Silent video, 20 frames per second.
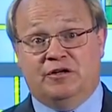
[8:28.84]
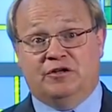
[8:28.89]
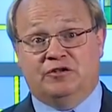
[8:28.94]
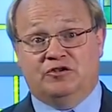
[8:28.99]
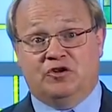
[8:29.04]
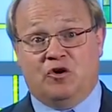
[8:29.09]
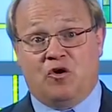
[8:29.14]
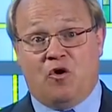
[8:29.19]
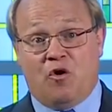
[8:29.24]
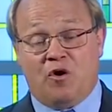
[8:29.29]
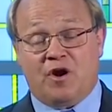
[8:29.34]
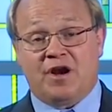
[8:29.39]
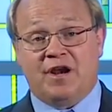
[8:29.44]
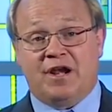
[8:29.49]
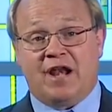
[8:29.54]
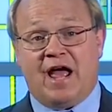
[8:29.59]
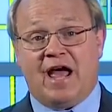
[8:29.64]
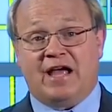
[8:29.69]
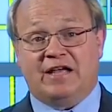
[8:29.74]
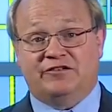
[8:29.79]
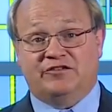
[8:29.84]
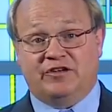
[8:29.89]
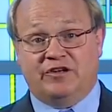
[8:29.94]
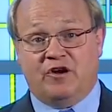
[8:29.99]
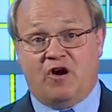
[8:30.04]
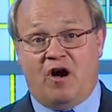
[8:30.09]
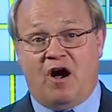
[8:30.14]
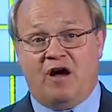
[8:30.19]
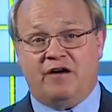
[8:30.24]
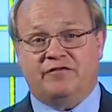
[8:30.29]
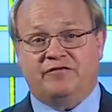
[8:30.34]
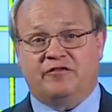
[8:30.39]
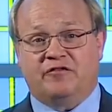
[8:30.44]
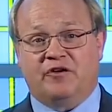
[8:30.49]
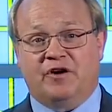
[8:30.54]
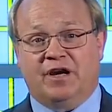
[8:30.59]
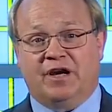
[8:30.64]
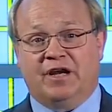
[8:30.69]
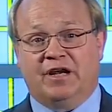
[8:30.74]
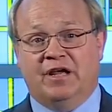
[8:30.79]
to organize an
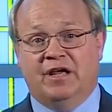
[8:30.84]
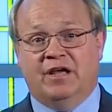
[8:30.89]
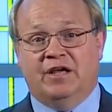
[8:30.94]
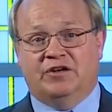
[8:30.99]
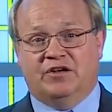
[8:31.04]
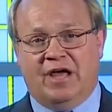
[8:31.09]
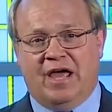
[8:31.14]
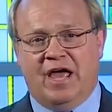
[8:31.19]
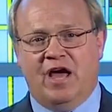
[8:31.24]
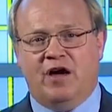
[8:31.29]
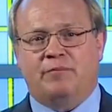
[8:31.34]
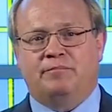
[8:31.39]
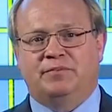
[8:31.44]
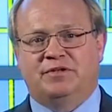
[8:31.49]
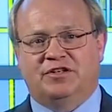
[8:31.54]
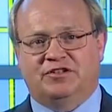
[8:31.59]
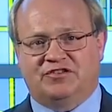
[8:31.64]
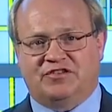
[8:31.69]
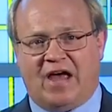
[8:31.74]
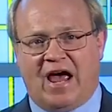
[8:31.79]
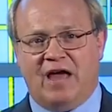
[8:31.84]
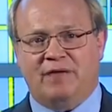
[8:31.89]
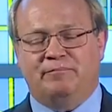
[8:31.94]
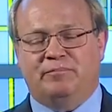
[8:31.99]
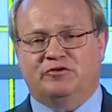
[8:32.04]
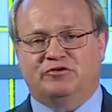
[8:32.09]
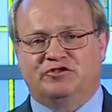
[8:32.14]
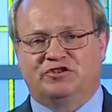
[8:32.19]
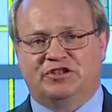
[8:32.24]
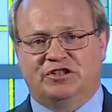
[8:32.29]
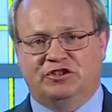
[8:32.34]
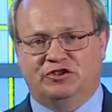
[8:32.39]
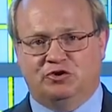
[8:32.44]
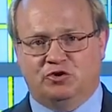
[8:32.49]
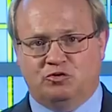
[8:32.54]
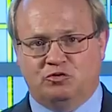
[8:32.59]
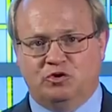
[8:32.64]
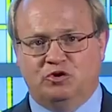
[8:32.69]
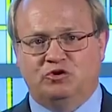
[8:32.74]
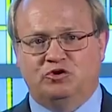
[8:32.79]
offering to help disciples in
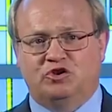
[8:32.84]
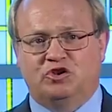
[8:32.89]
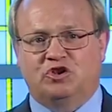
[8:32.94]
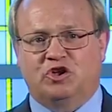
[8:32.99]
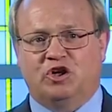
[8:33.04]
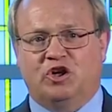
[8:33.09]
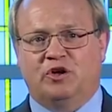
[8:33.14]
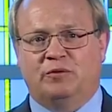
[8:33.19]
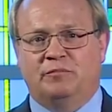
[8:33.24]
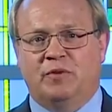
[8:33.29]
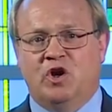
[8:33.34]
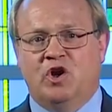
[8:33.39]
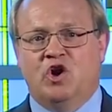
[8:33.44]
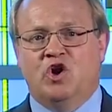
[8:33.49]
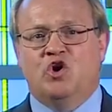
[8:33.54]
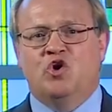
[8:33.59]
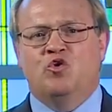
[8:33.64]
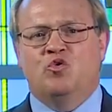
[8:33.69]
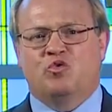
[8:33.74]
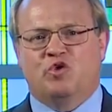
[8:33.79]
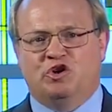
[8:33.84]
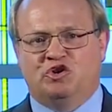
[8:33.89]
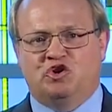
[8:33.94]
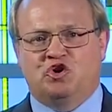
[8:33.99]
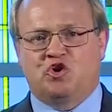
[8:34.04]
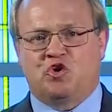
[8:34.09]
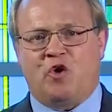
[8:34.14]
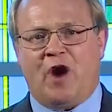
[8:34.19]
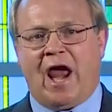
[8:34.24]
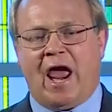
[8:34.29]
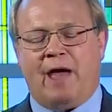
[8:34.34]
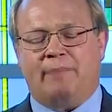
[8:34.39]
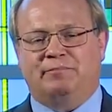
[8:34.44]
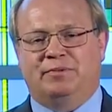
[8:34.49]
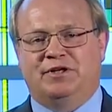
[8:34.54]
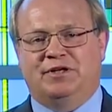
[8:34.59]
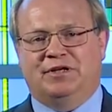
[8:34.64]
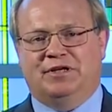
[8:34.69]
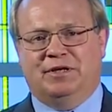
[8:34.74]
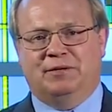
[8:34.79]
Jerusalem who were
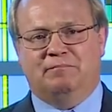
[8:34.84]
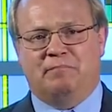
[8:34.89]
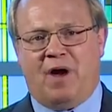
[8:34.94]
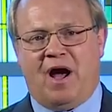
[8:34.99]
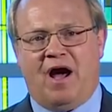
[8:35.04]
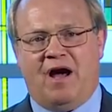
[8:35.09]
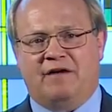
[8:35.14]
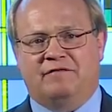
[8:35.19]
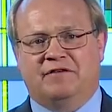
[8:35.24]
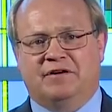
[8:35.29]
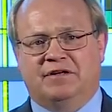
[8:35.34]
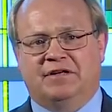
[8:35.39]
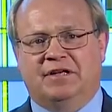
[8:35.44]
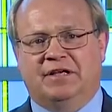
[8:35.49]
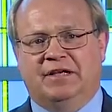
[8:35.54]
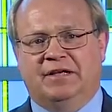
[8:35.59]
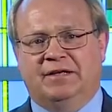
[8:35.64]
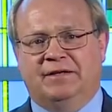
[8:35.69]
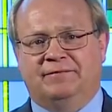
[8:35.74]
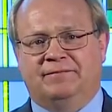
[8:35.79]
trapped in poverty.